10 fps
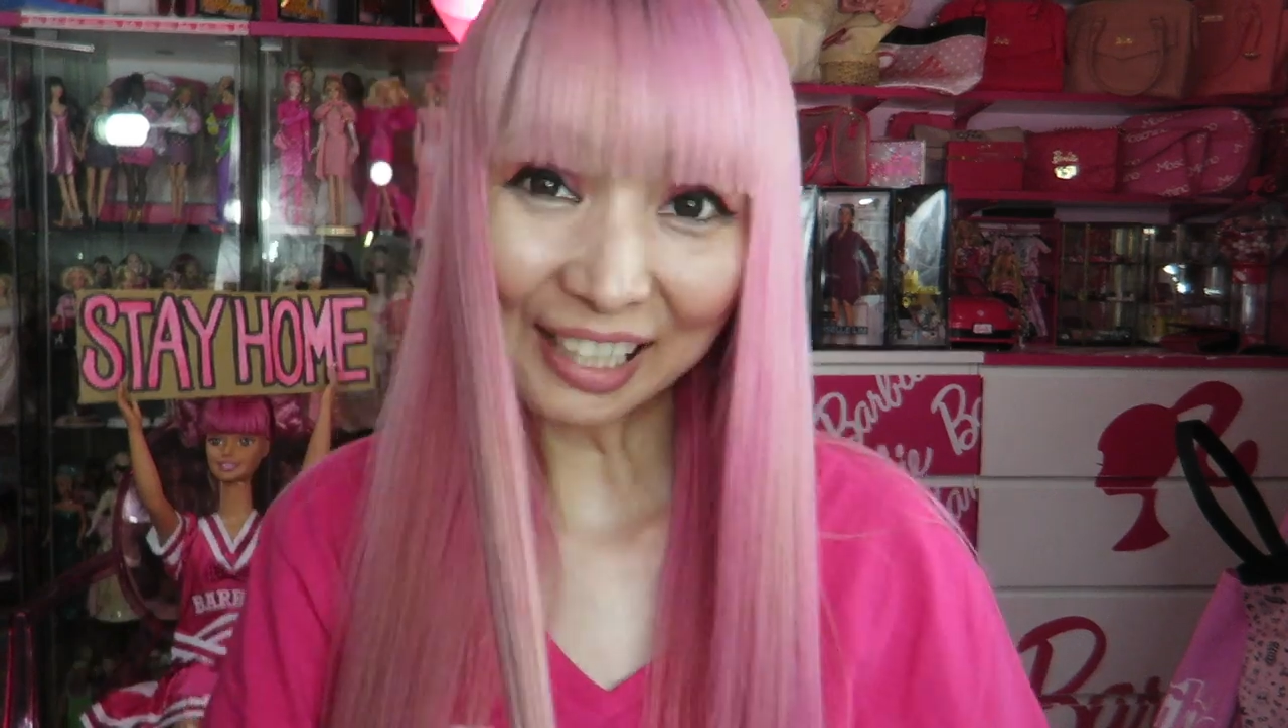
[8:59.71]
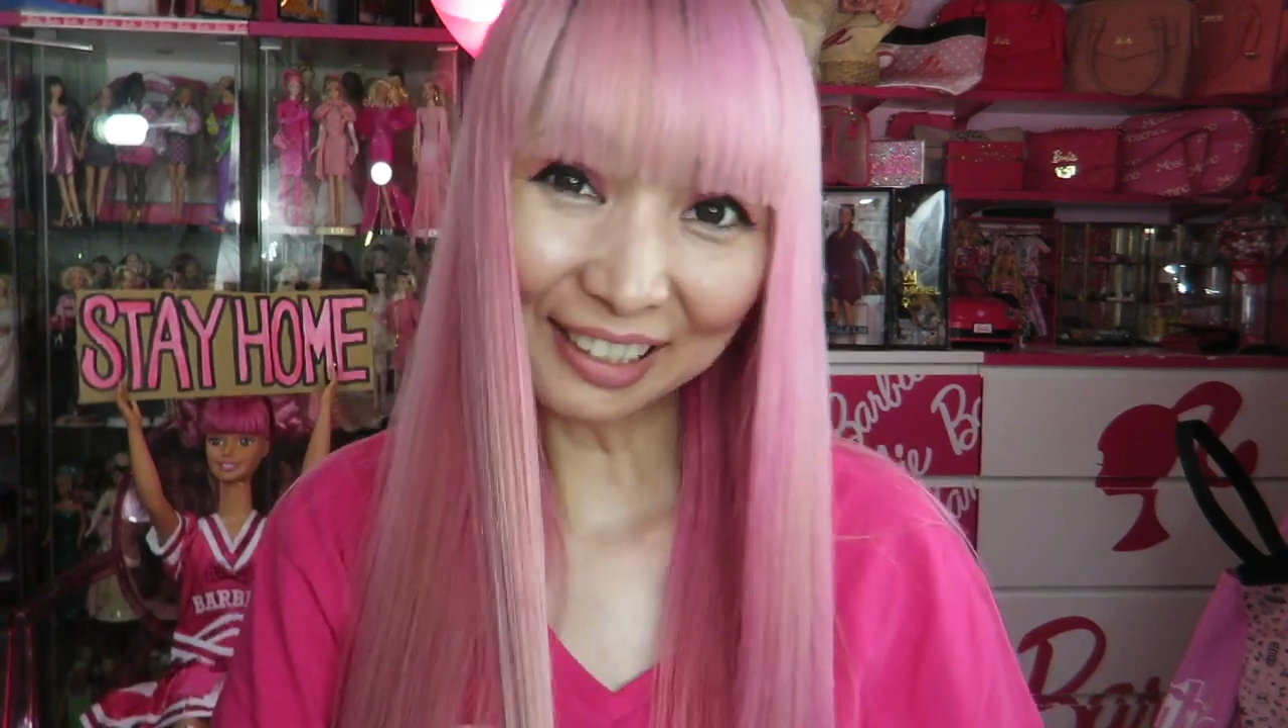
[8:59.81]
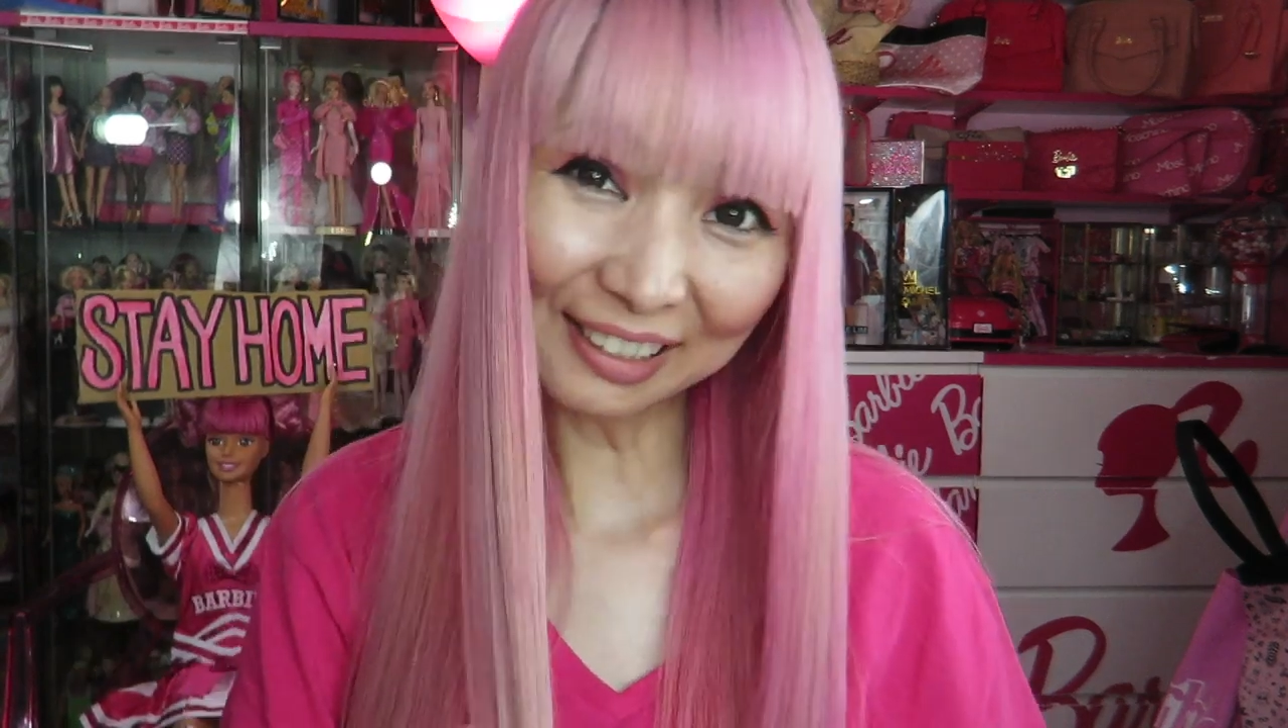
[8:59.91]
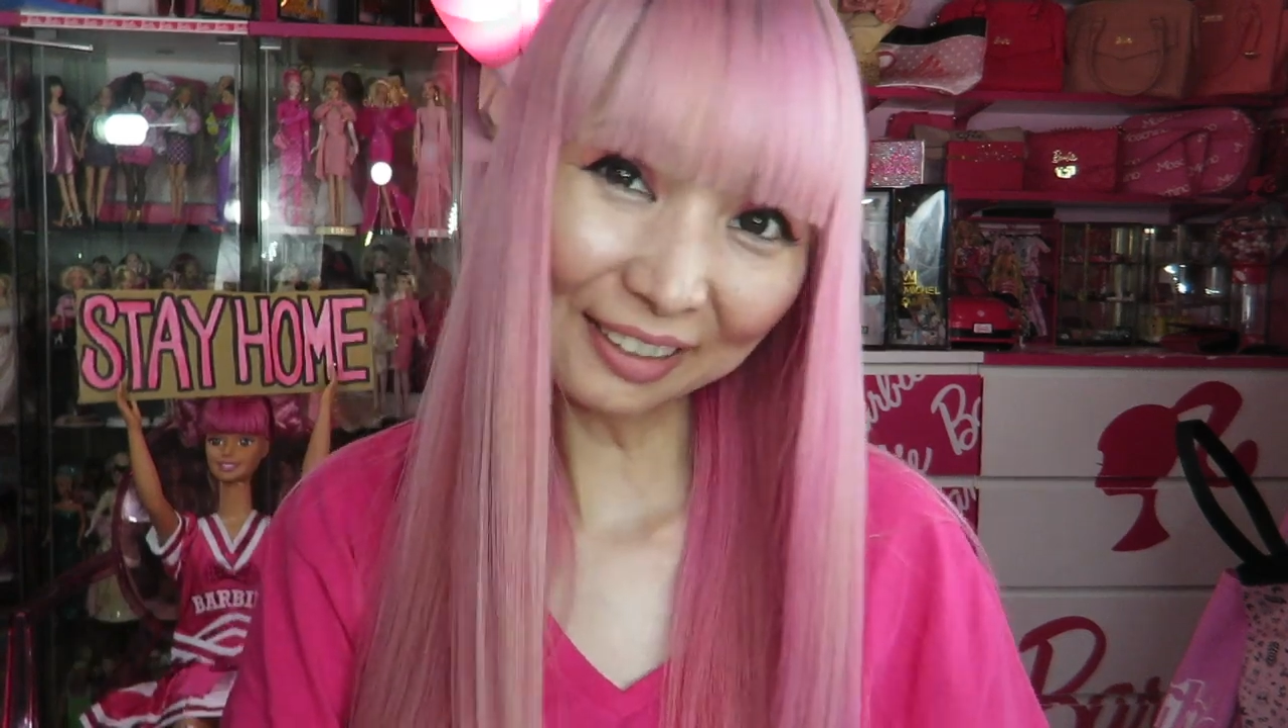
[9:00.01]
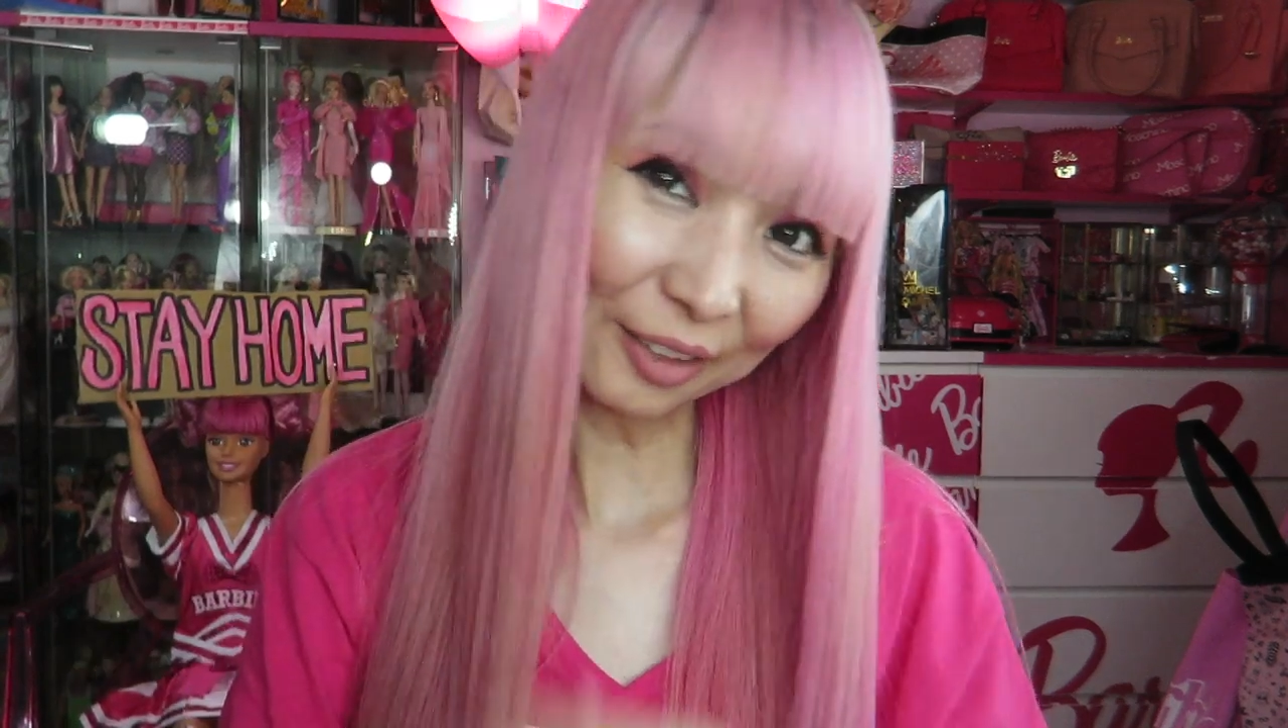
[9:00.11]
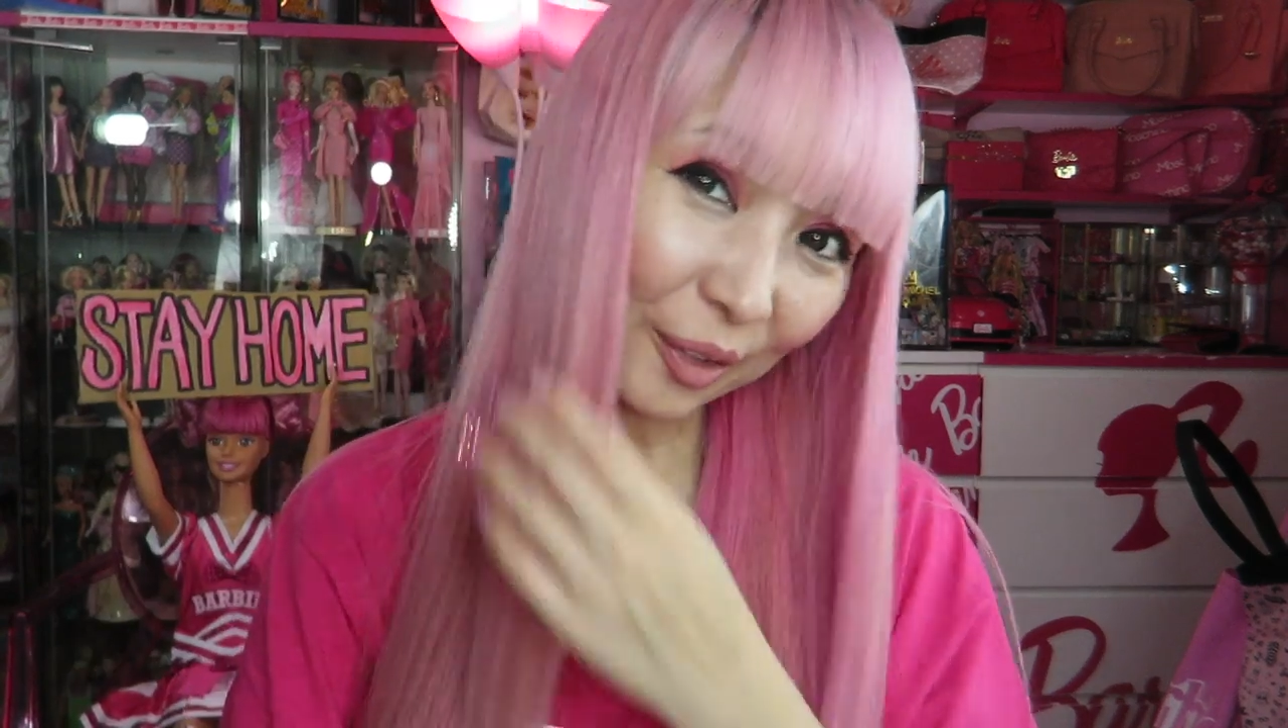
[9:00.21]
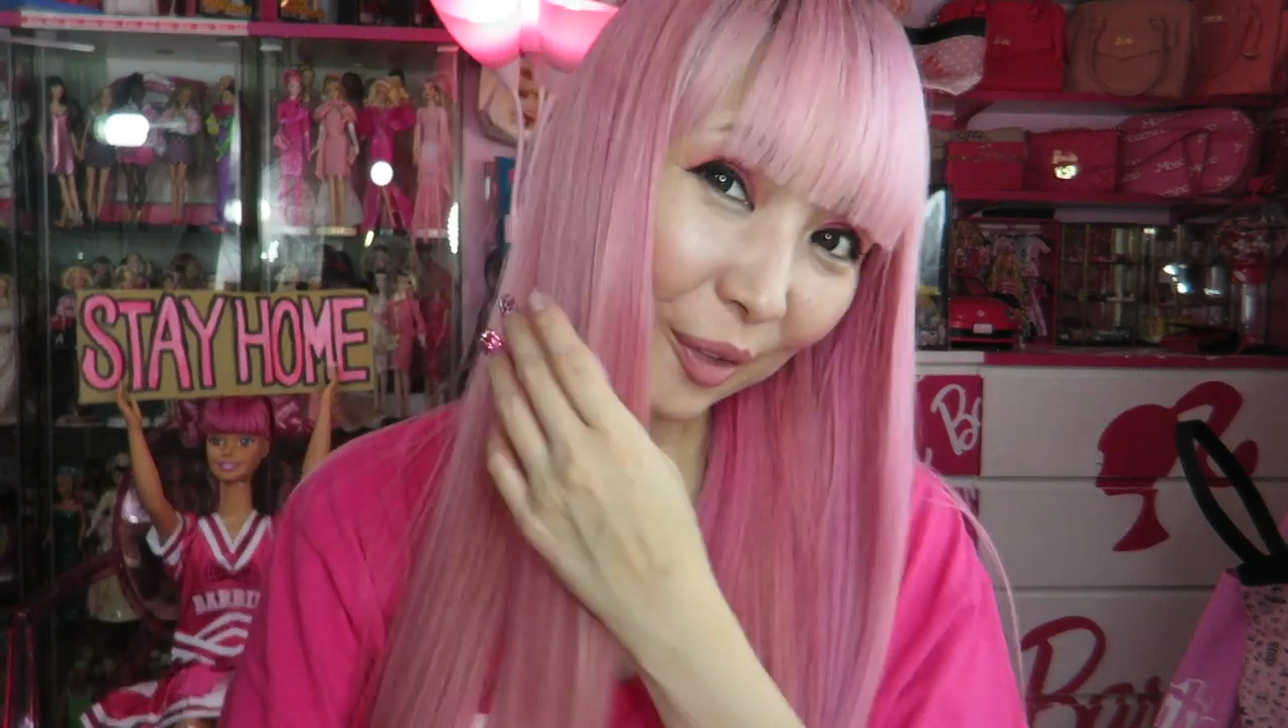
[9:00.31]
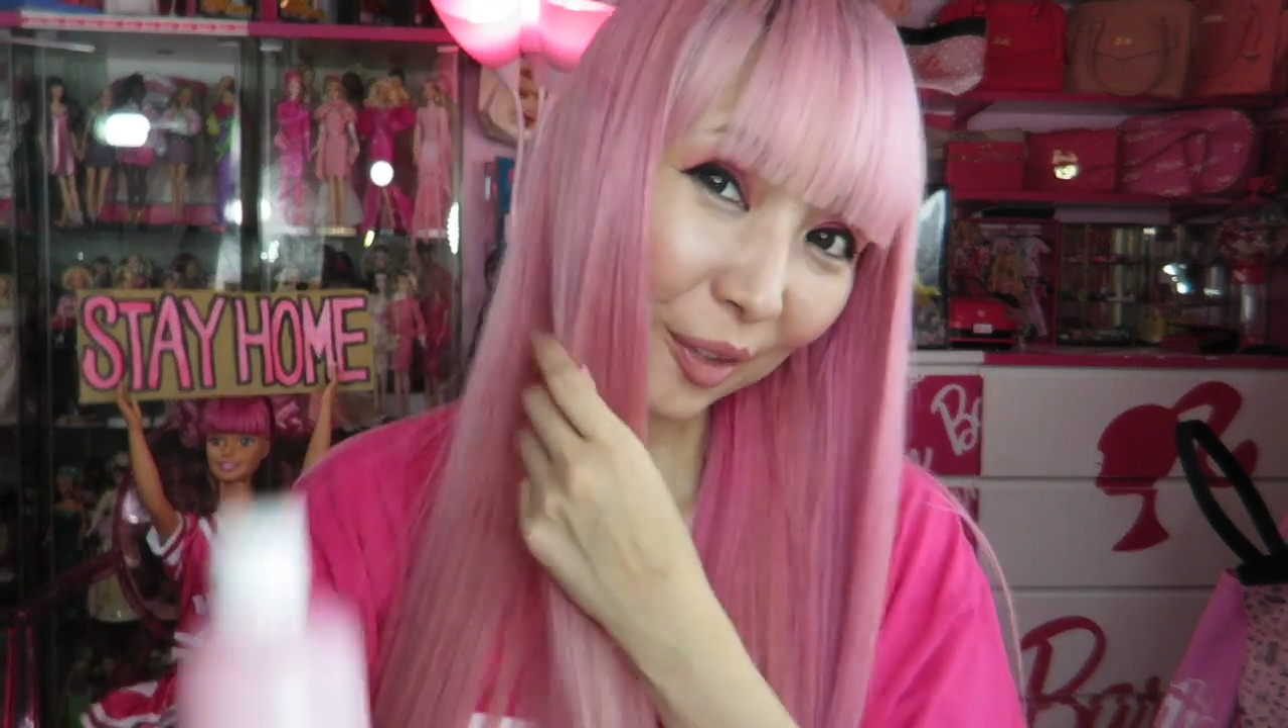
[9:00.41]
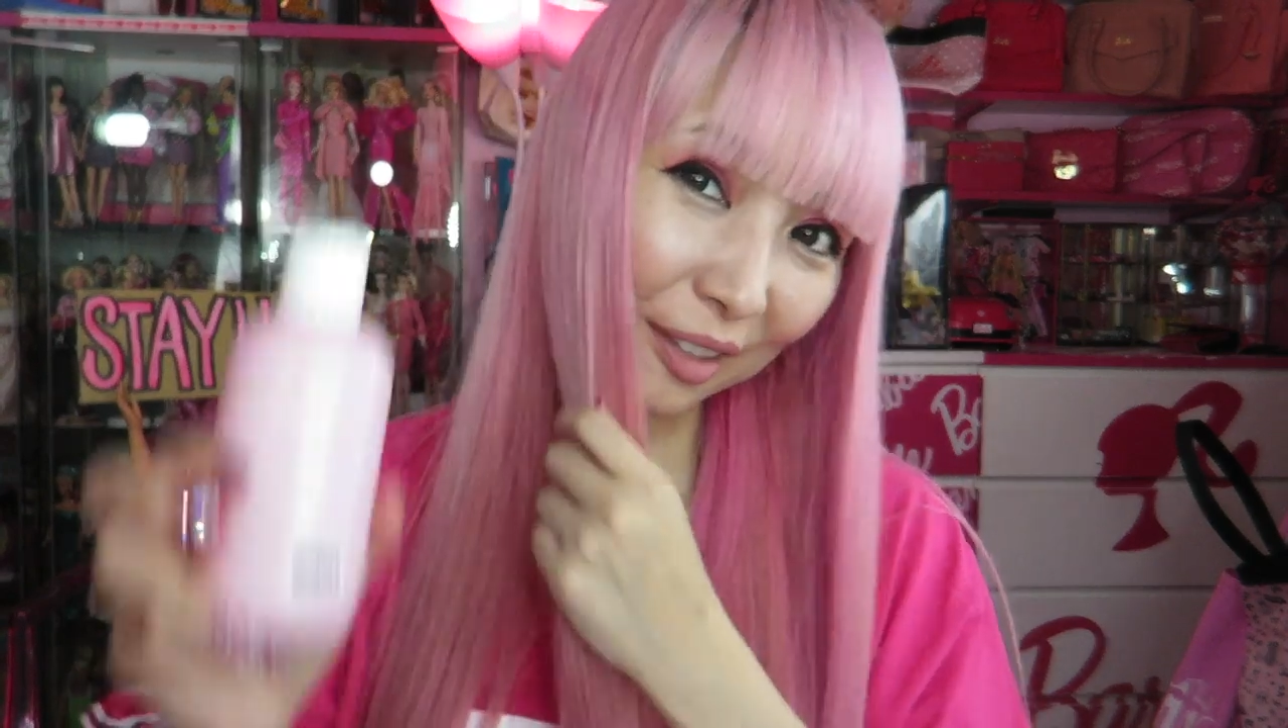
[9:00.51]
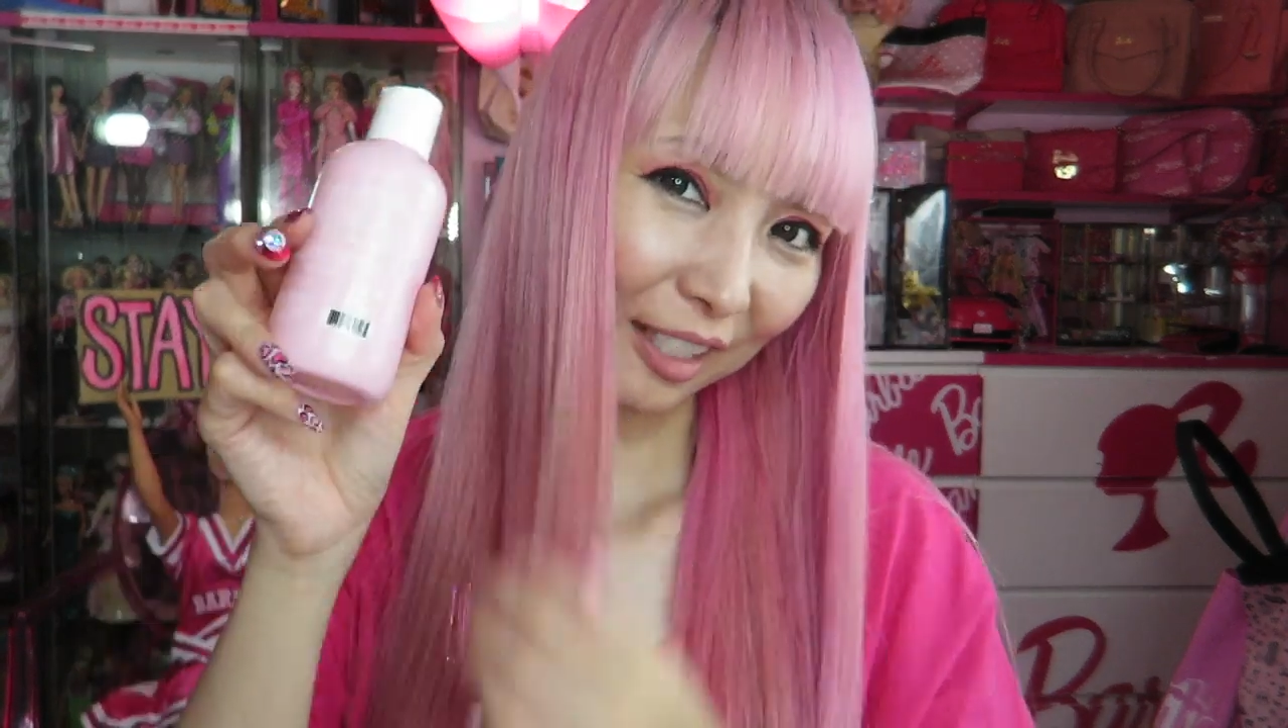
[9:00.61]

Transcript: I needed to